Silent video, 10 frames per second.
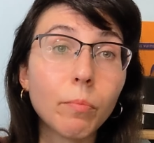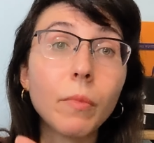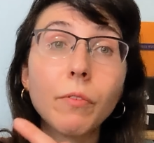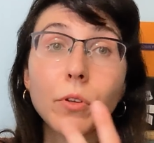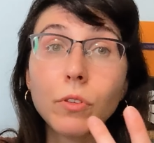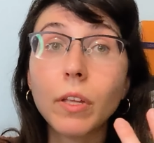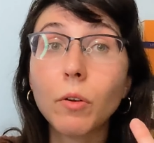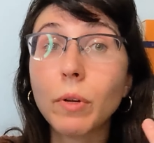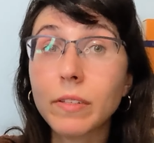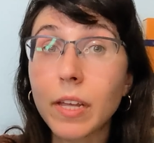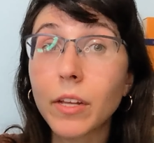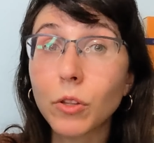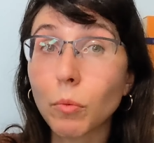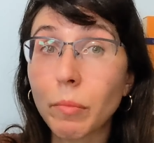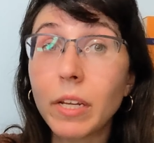if you're it's like a
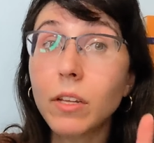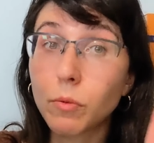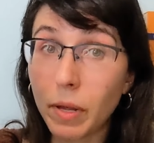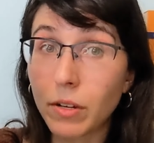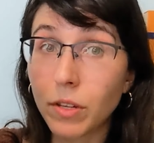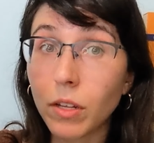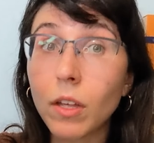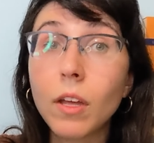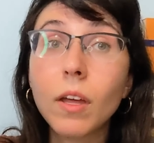rectangular mini depending